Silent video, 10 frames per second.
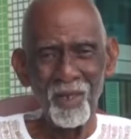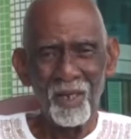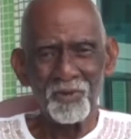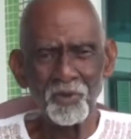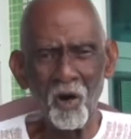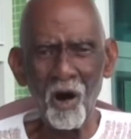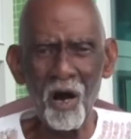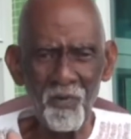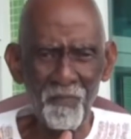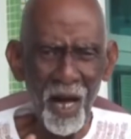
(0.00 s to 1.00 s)
So
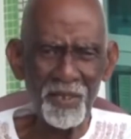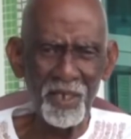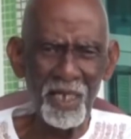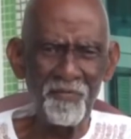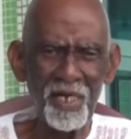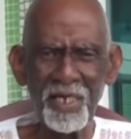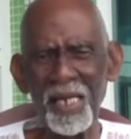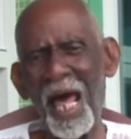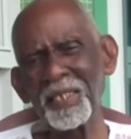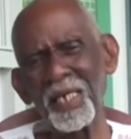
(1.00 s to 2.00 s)
our mother, living in an
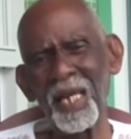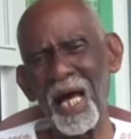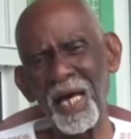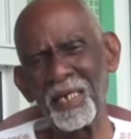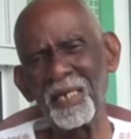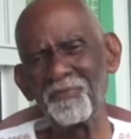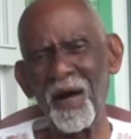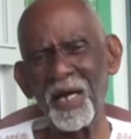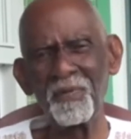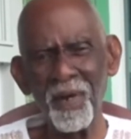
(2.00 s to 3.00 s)
alkali
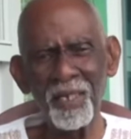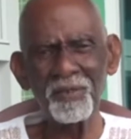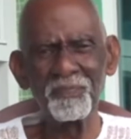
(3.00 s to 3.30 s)
environment,